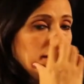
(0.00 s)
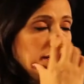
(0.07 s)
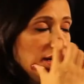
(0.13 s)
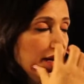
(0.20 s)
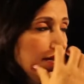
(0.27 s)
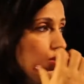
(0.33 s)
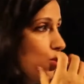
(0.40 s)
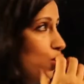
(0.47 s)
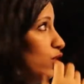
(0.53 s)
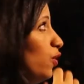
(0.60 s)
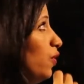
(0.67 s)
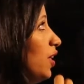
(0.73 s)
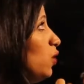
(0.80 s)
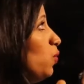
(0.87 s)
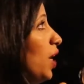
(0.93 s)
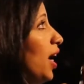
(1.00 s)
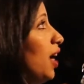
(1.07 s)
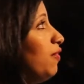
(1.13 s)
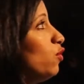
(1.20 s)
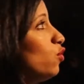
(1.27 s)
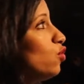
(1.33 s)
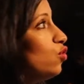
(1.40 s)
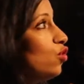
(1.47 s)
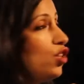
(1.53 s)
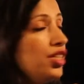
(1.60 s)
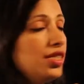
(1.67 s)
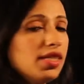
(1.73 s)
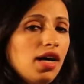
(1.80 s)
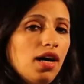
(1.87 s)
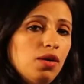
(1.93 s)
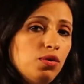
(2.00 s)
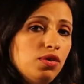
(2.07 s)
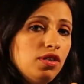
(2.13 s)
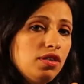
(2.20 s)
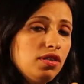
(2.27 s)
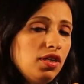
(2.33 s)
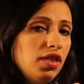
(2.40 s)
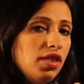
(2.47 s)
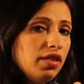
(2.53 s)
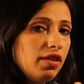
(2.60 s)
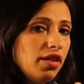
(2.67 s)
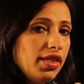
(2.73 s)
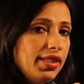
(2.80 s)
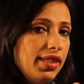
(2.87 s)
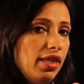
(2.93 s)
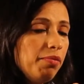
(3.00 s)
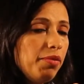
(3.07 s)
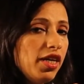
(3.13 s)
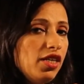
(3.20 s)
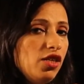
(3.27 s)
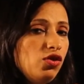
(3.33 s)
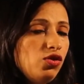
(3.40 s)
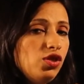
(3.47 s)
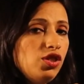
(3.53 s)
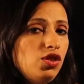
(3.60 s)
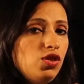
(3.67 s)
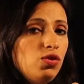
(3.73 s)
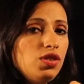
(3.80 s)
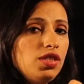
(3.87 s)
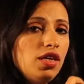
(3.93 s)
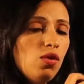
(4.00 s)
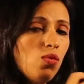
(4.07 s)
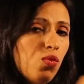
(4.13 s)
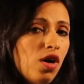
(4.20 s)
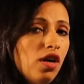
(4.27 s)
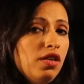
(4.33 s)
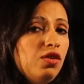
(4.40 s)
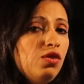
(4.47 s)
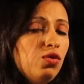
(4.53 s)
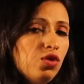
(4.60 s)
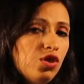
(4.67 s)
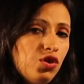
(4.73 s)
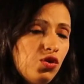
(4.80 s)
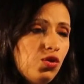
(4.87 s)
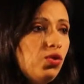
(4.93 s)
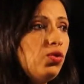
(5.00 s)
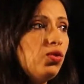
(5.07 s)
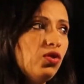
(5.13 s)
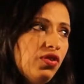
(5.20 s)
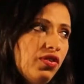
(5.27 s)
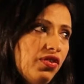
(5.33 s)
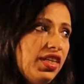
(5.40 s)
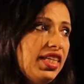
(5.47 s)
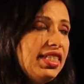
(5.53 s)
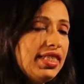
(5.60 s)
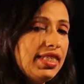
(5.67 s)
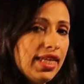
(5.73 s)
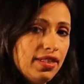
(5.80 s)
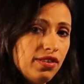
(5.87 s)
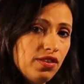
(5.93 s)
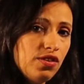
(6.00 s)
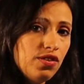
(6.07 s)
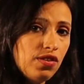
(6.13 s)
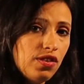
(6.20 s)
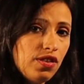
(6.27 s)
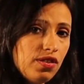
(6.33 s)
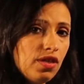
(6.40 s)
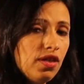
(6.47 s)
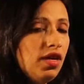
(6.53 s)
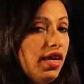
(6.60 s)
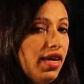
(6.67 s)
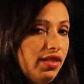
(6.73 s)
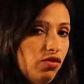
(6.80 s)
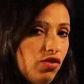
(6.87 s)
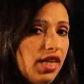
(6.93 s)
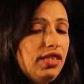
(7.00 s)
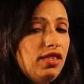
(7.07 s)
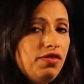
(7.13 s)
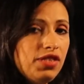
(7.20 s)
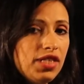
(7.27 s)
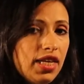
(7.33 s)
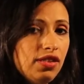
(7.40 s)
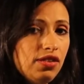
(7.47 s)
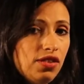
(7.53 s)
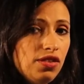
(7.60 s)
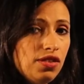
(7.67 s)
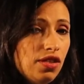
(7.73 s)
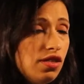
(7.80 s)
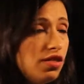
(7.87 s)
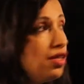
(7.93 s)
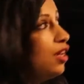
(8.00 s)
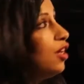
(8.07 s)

I told you that we have to start our writing by introducing 1 or 2 or 3 sentences, attractive sentences,